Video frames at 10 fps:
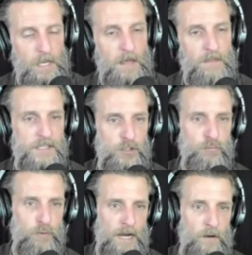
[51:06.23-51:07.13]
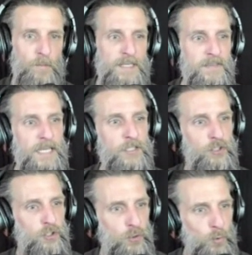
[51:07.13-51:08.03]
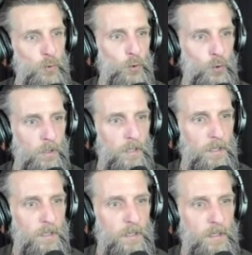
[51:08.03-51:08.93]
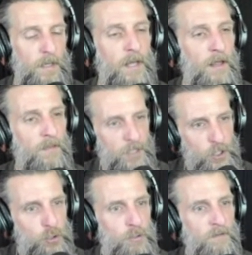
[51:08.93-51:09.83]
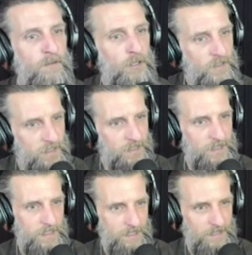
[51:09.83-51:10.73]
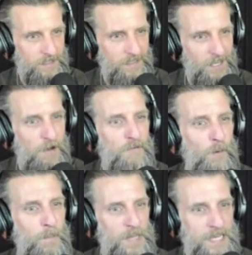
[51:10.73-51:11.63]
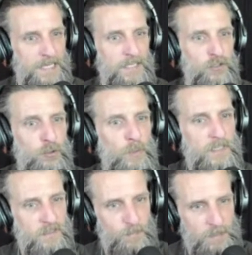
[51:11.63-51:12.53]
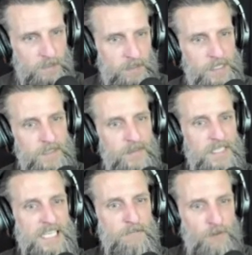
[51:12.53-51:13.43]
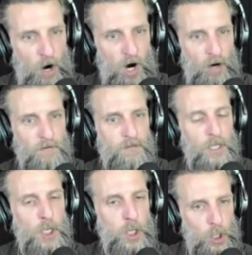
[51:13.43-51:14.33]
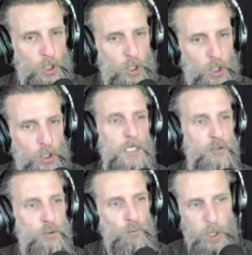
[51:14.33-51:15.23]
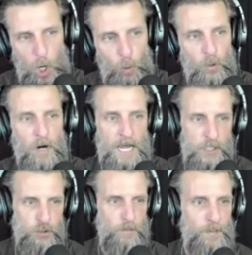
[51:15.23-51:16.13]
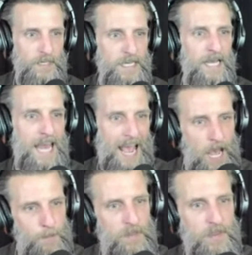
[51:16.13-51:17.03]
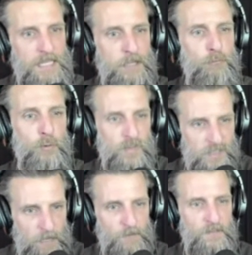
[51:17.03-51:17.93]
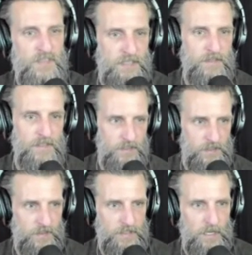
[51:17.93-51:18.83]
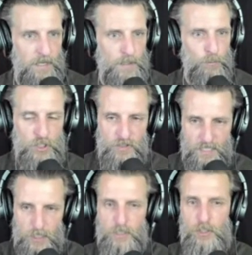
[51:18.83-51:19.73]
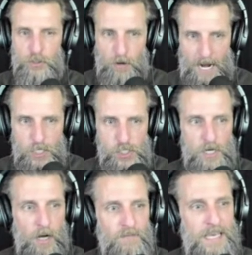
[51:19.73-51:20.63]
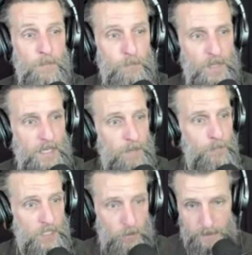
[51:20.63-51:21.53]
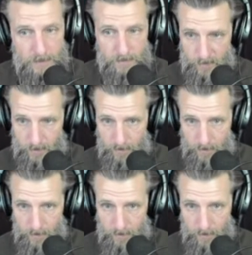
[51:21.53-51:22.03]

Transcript: This realm is a school, the university for beings to experience, evolve, learn, to lower entropy and apathy through self synthesis, which is an extraction of imp impurities